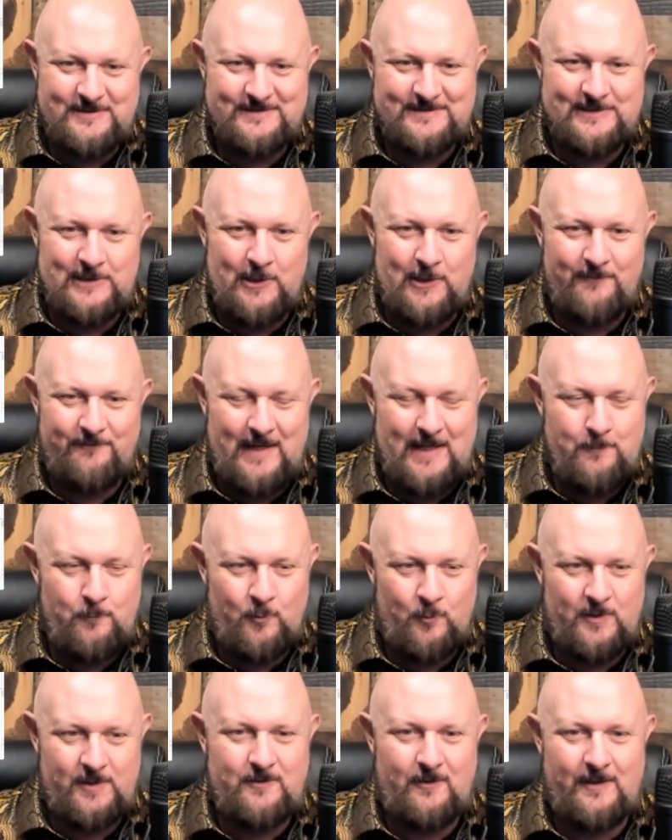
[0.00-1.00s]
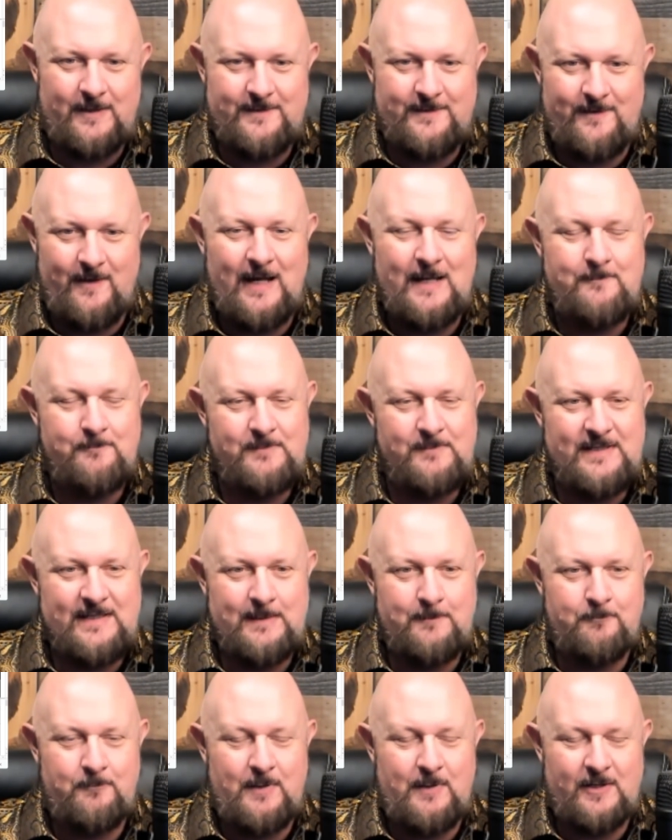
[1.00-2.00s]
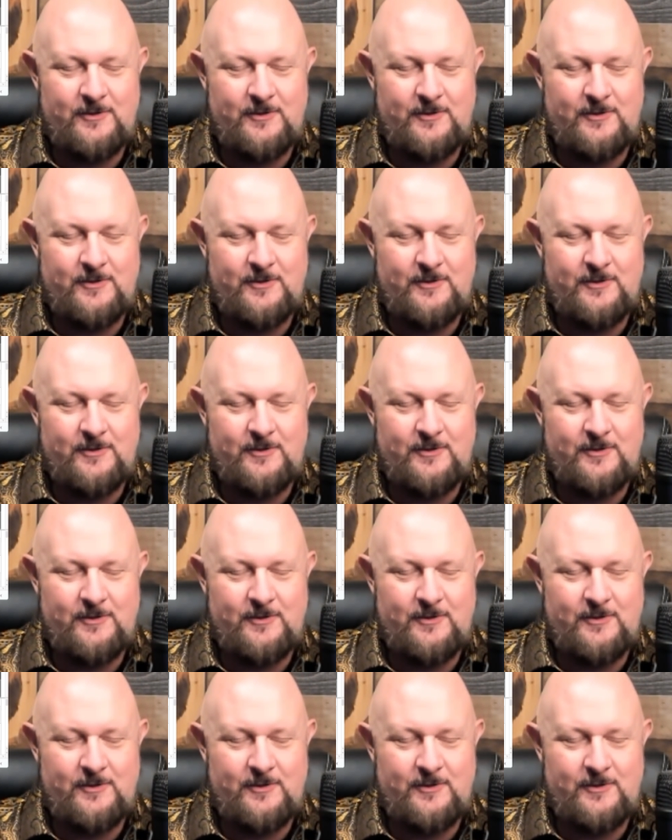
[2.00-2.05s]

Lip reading: So if I work on not being